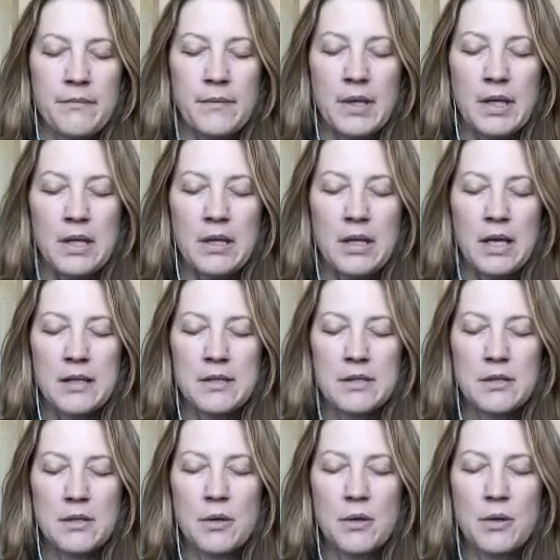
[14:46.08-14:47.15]
A nice
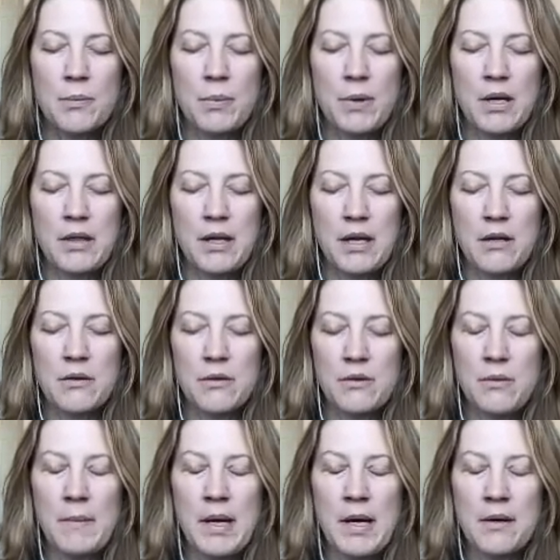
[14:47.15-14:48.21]
slow breath out through the
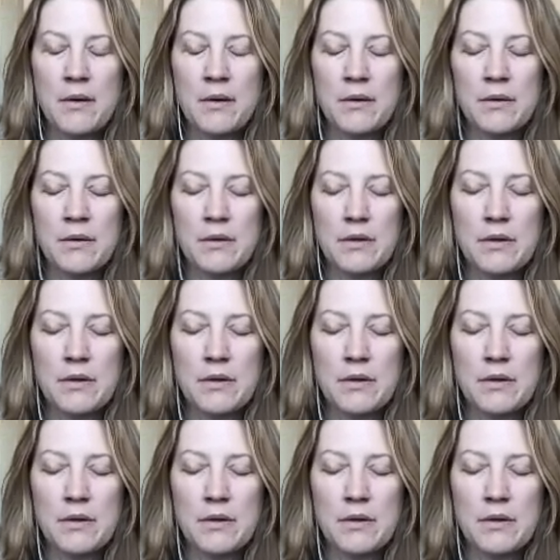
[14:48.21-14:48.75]
mouth.